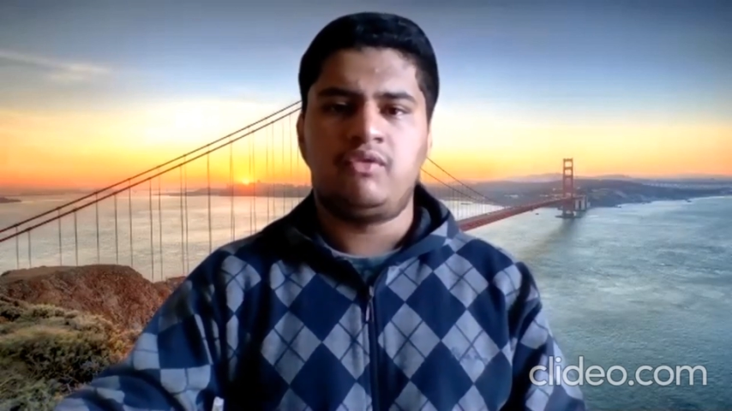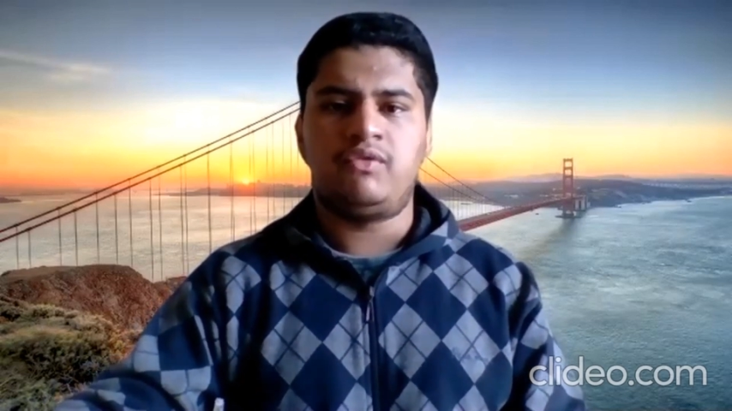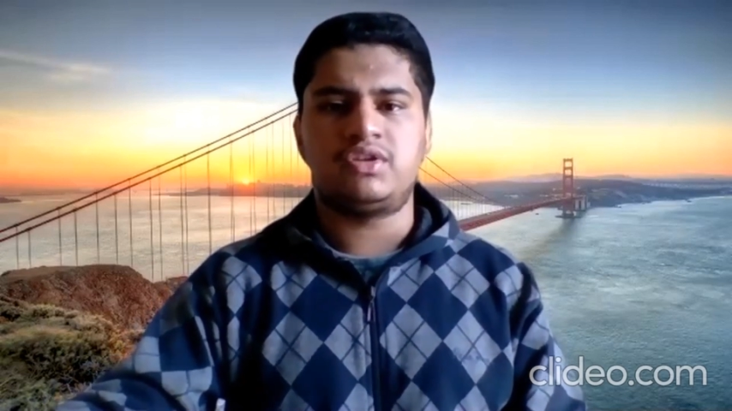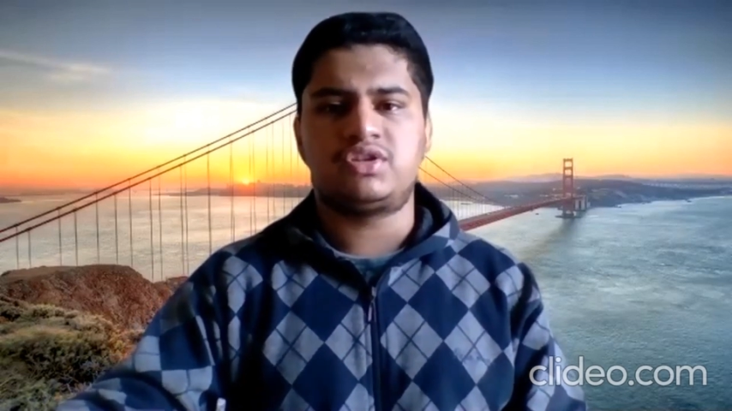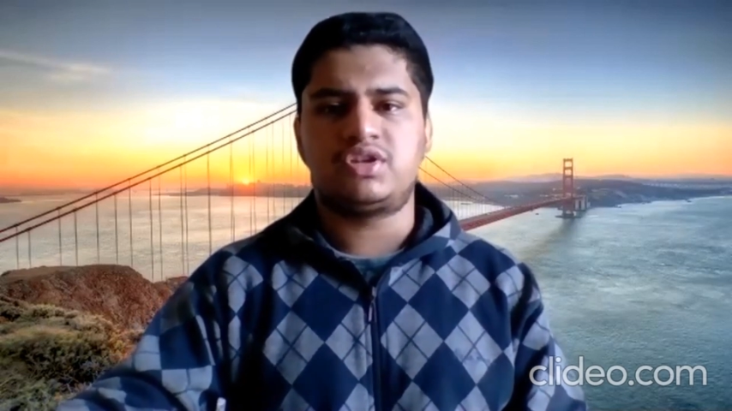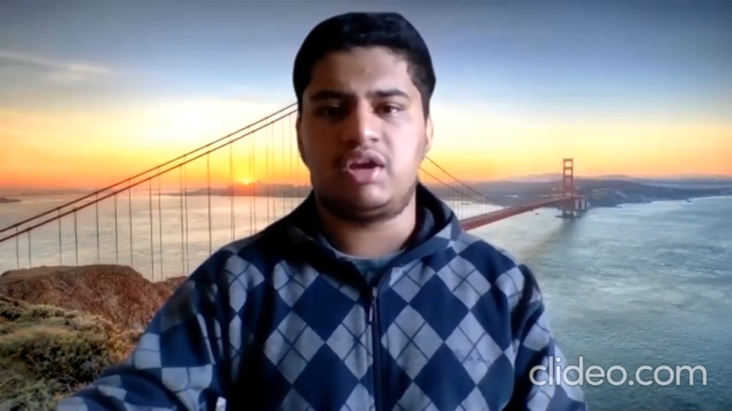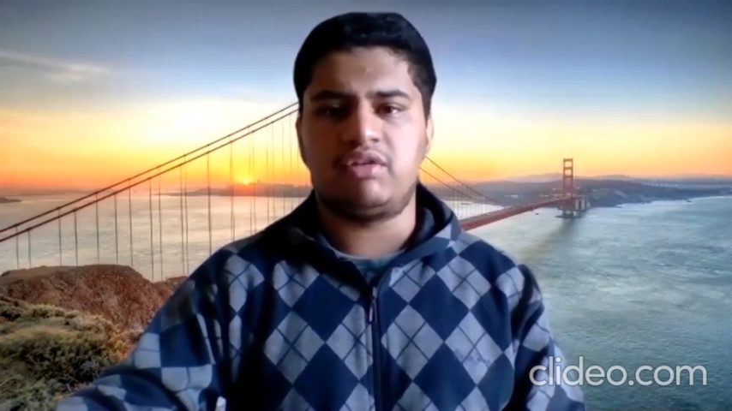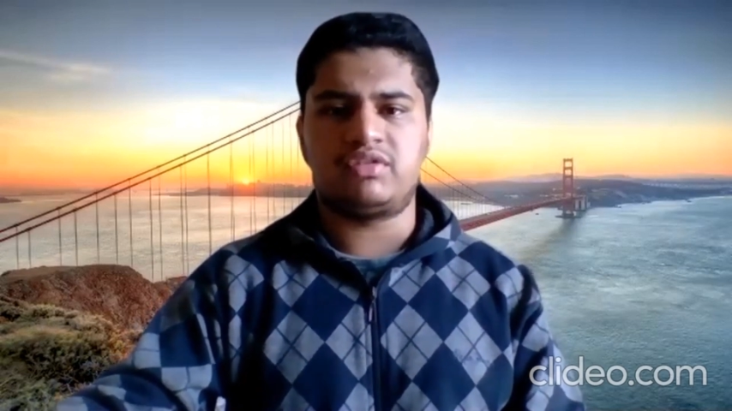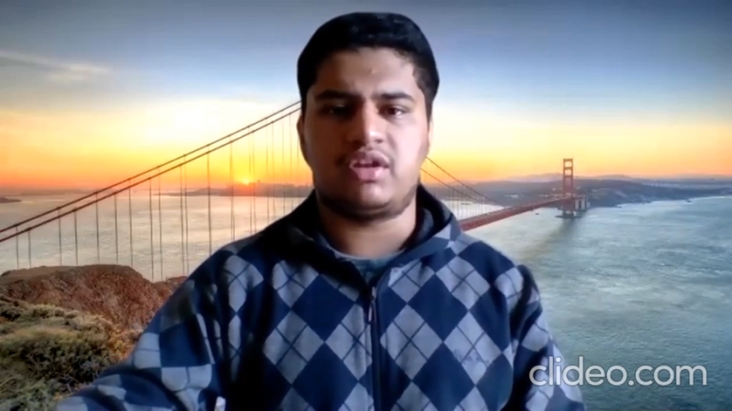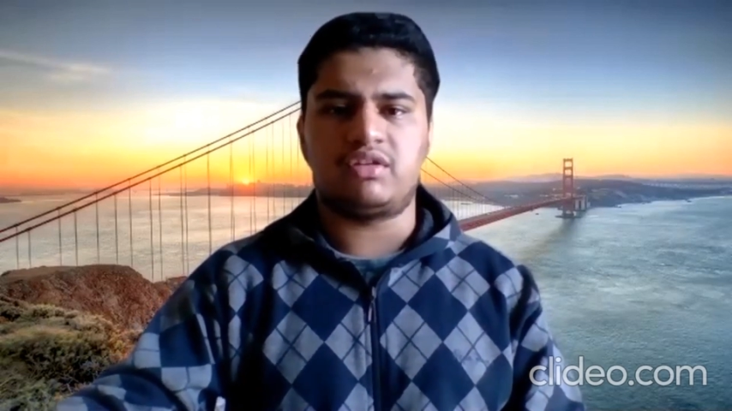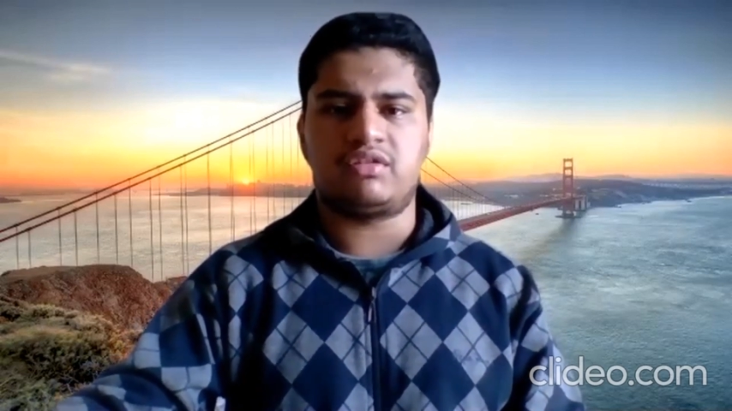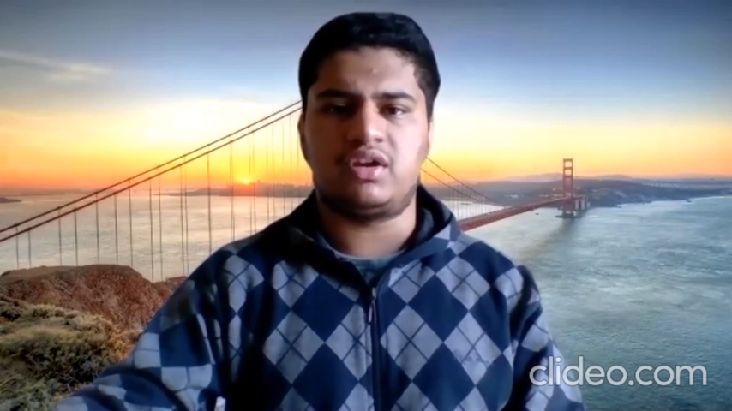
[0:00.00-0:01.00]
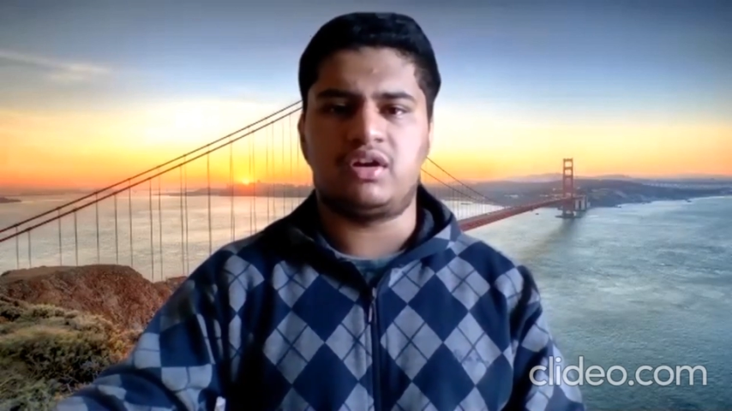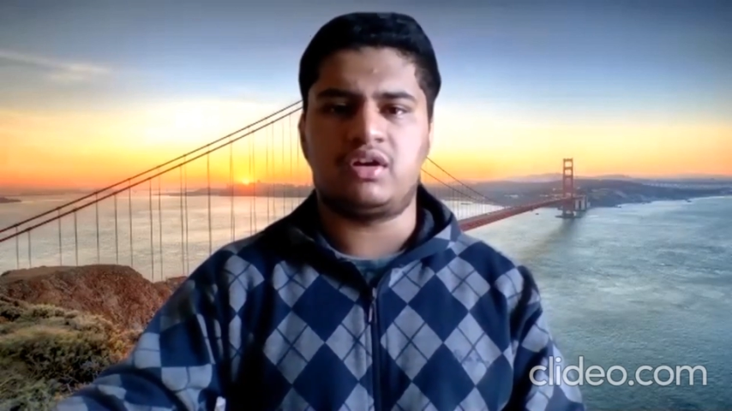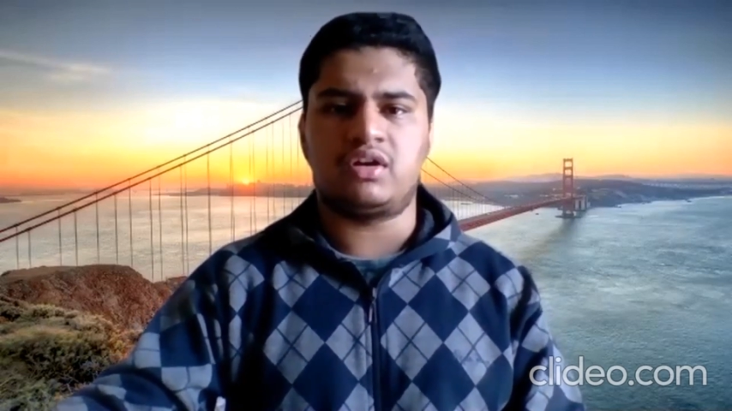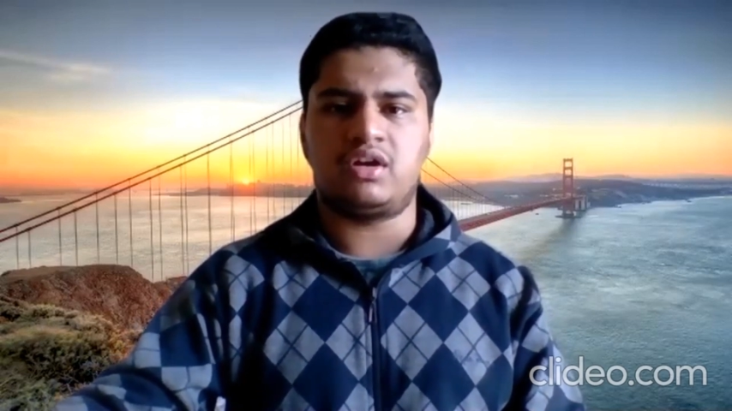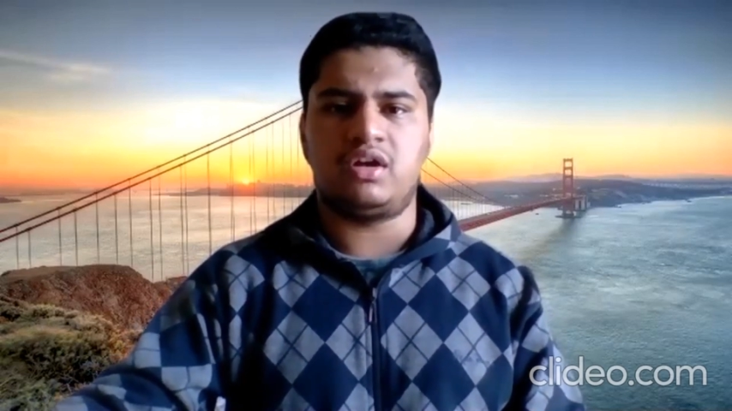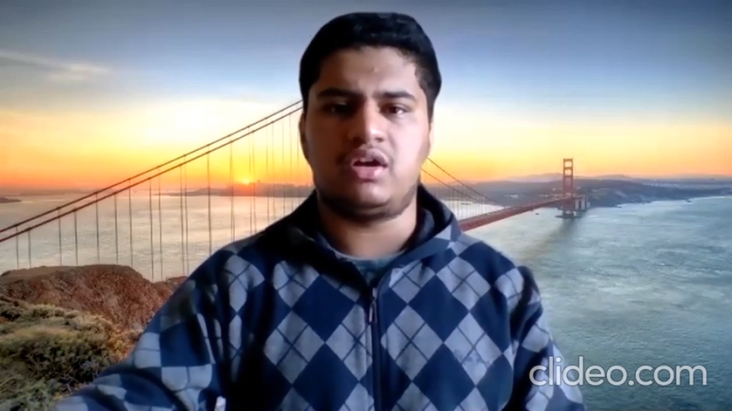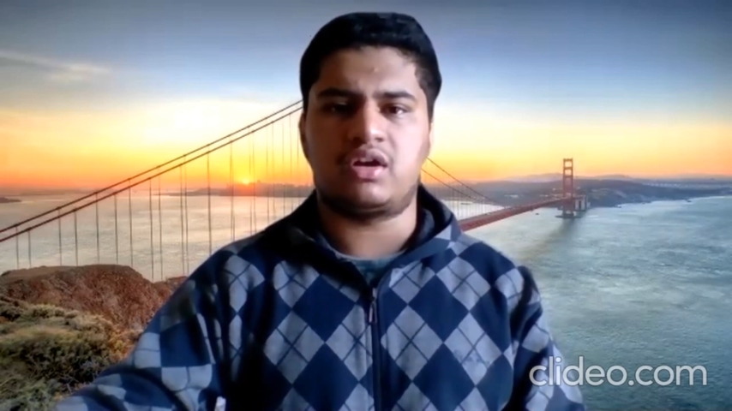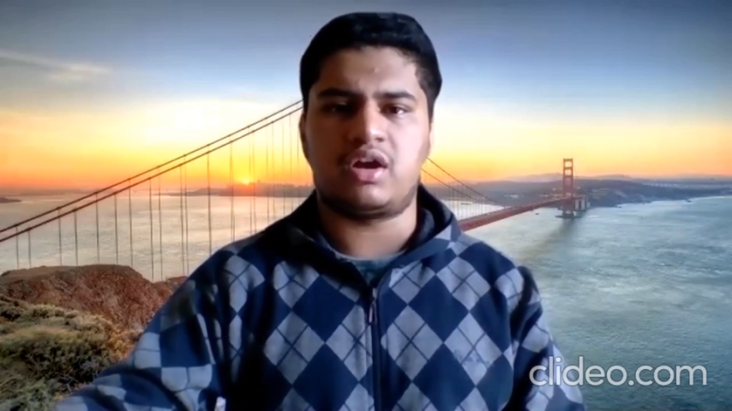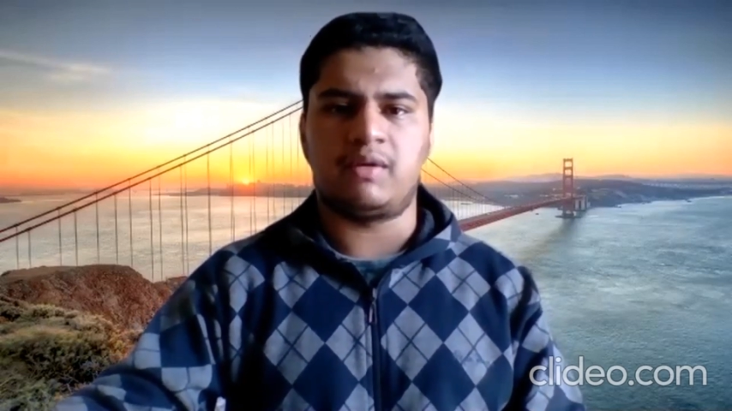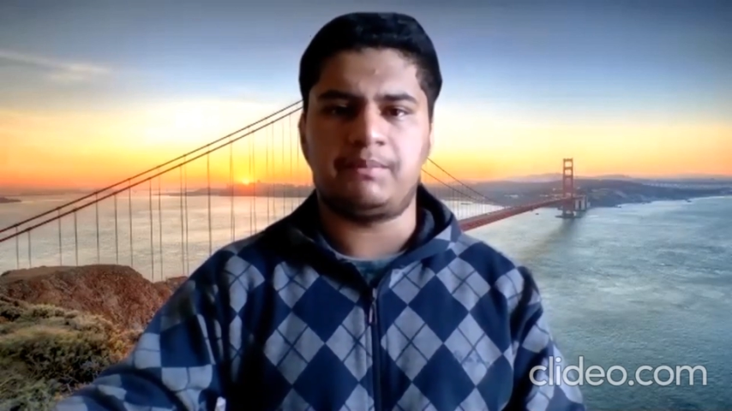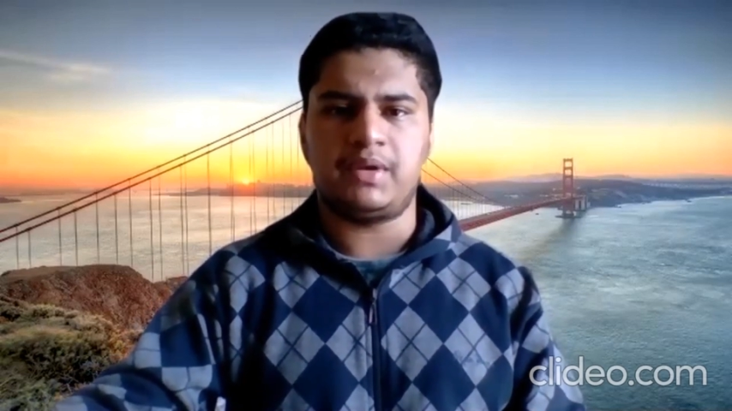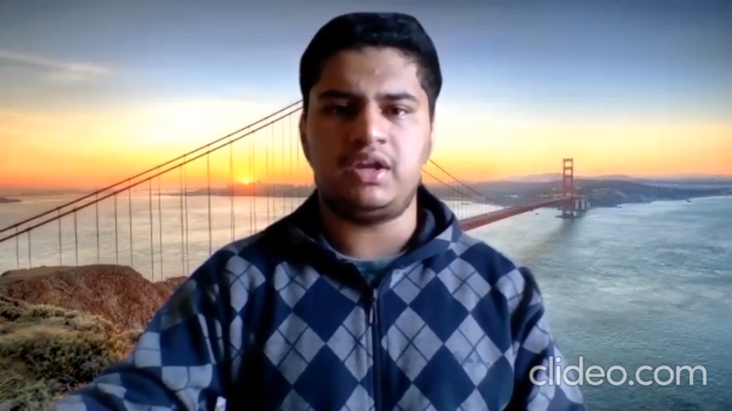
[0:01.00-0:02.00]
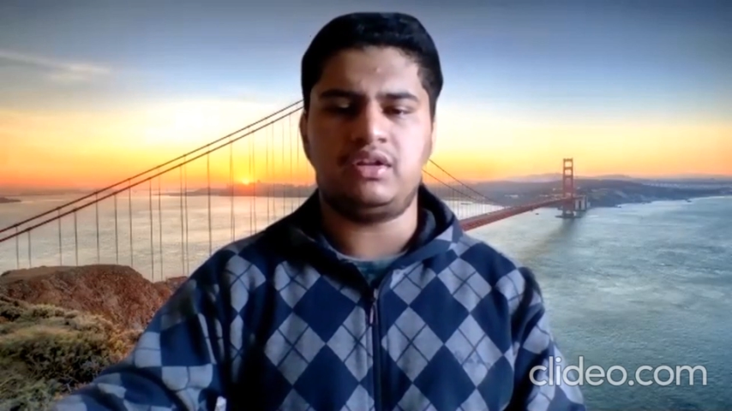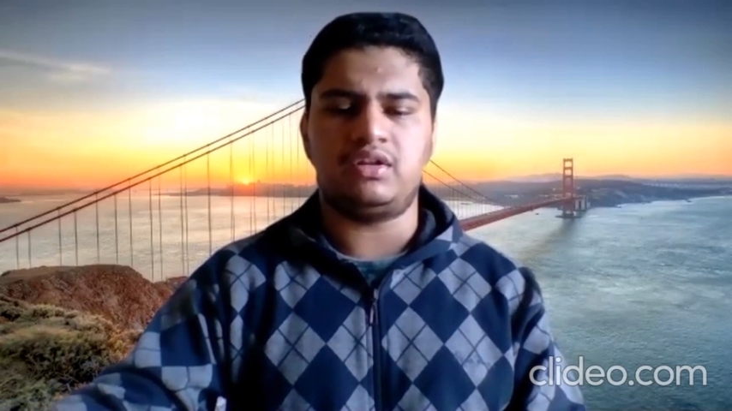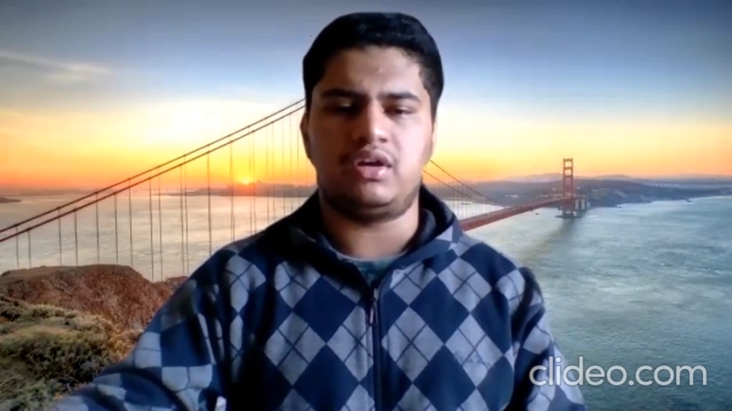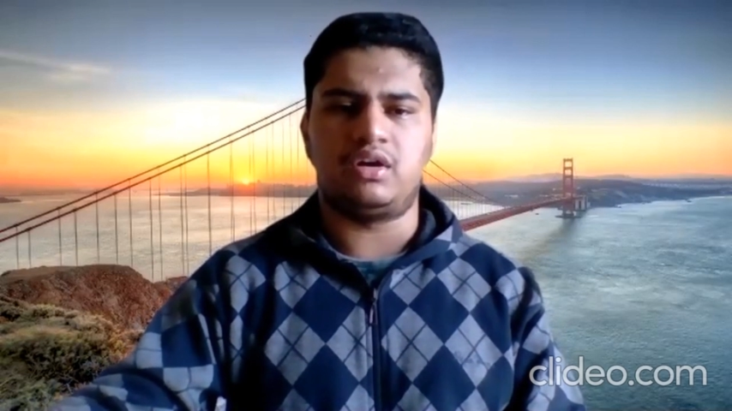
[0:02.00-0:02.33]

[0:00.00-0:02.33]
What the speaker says: which gives us the complete